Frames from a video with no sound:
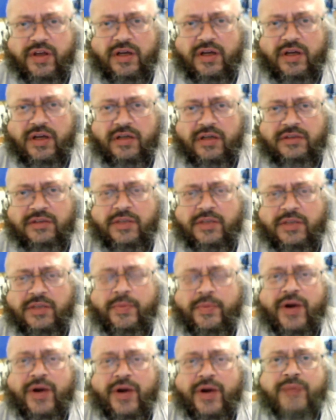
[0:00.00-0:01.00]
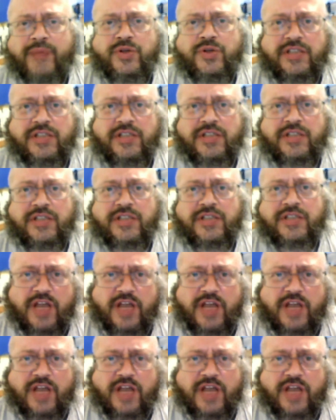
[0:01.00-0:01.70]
and perhaps you can say the same about